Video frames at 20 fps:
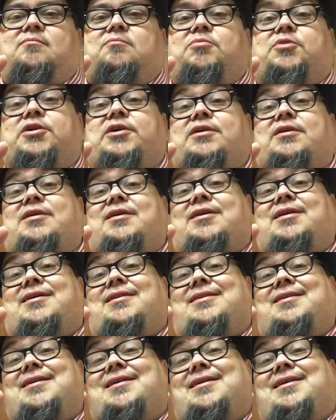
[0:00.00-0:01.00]
But
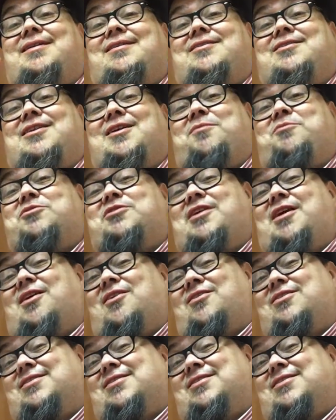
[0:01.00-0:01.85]
in the King James now,